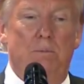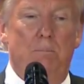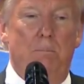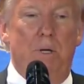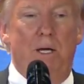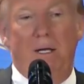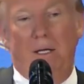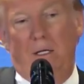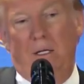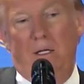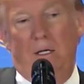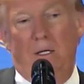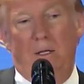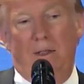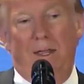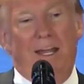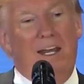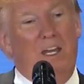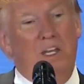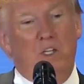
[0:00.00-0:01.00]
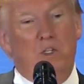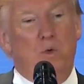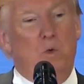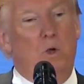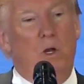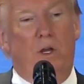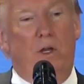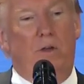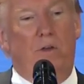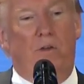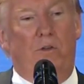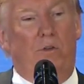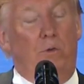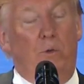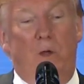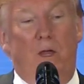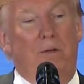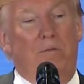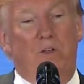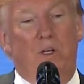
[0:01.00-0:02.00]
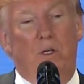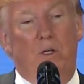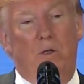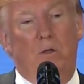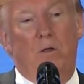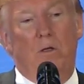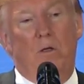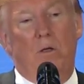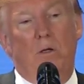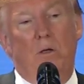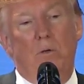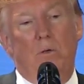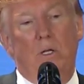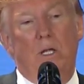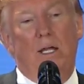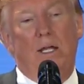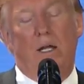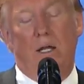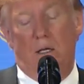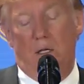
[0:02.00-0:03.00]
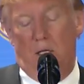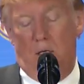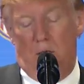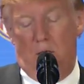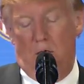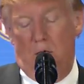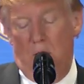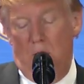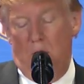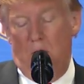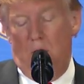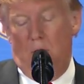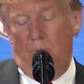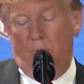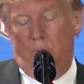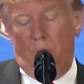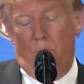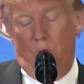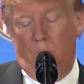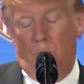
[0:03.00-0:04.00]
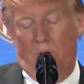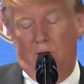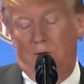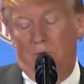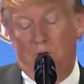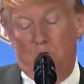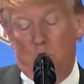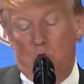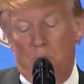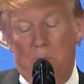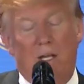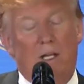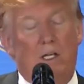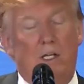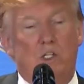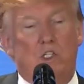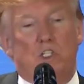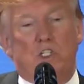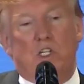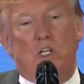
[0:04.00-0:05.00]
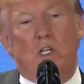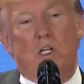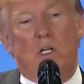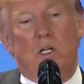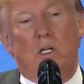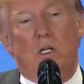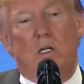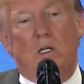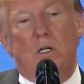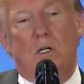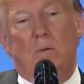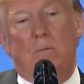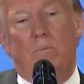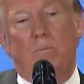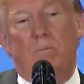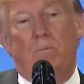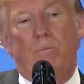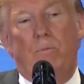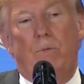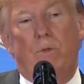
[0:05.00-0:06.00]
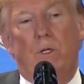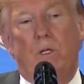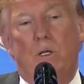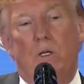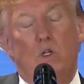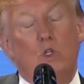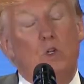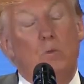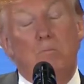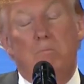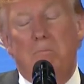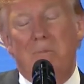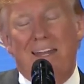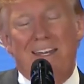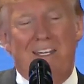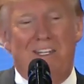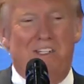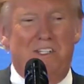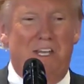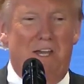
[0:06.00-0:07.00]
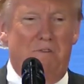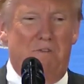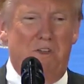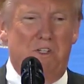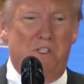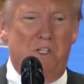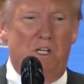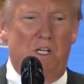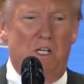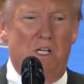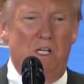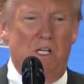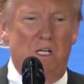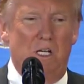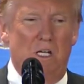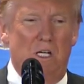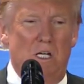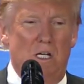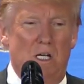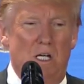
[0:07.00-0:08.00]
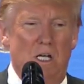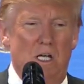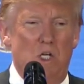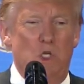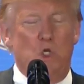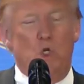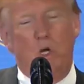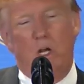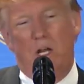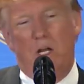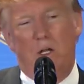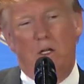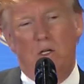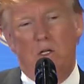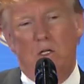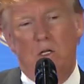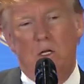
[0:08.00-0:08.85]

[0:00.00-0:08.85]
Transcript: But that is what it is. We have to do it. We have a tremendous deficit in trade,